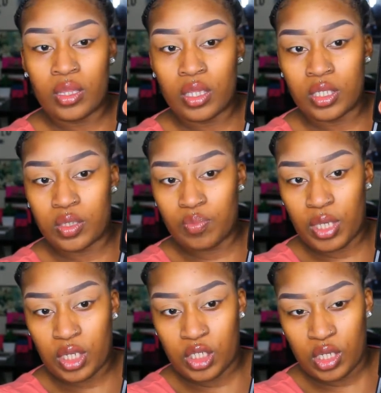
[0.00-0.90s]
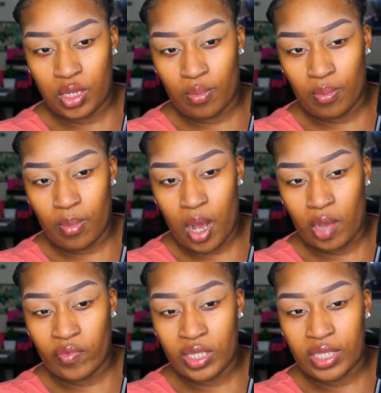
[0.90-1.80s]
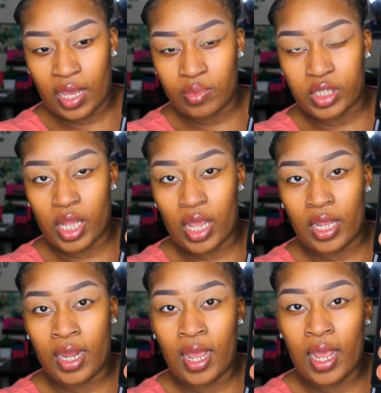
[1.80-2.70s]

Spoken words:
this peachy mauve type shade,